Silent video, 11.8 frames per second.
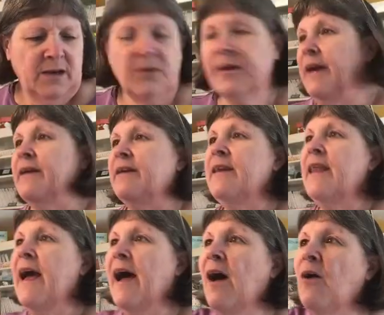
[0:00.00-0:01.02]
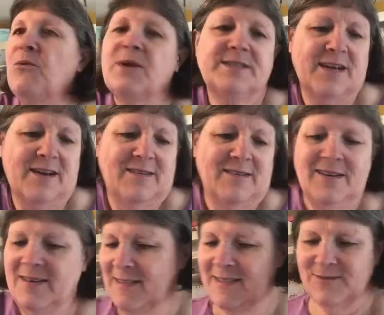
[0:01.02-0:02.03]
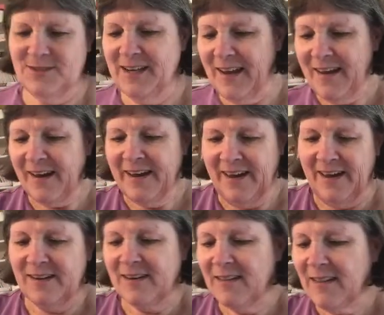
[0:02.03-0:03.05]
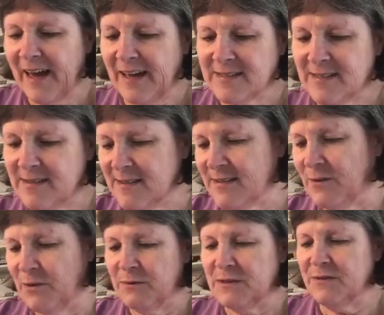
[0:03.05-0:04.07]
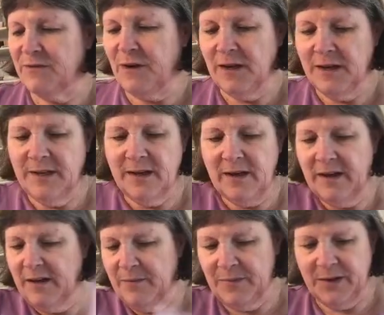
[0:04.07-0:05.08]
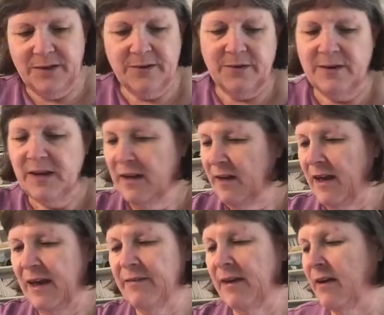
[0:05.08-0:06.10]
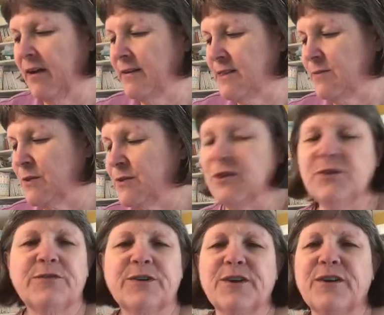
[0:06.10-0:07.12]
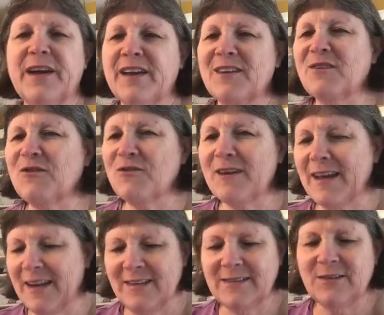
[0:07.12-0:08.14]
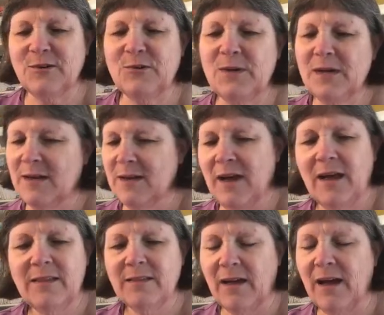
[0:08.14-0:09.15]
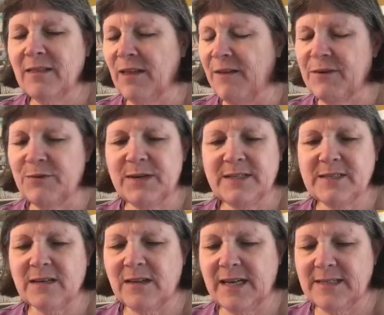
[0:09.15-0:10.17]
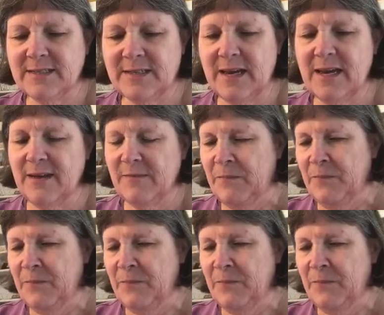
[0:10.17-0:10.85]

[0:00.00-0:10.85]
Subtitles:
Okay, now we're done. So today I had classes, so it was fun having customers over and creating. So I love it when it's a class day.